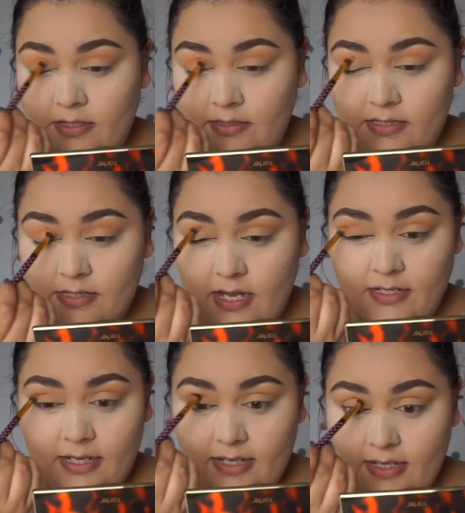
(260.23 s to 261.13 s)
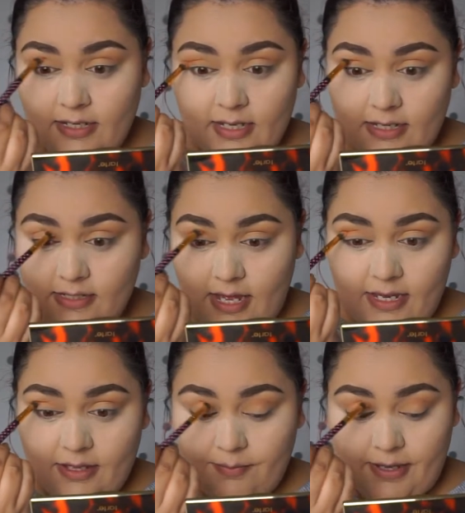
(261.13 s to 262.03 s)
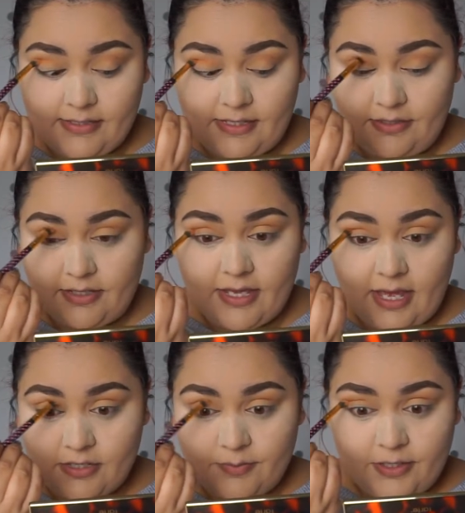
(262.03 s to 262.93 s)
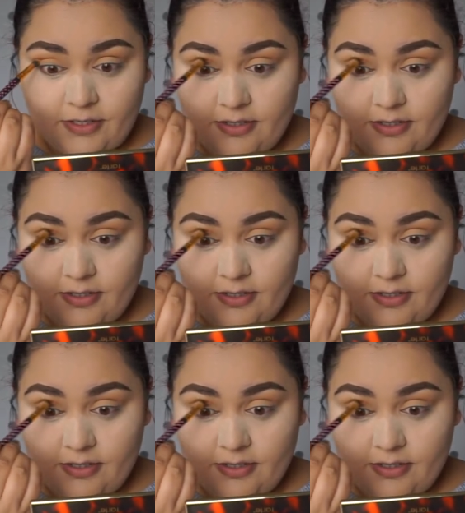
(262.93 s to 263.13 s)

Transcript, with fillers: just not taking it as high up as I took Cashmere.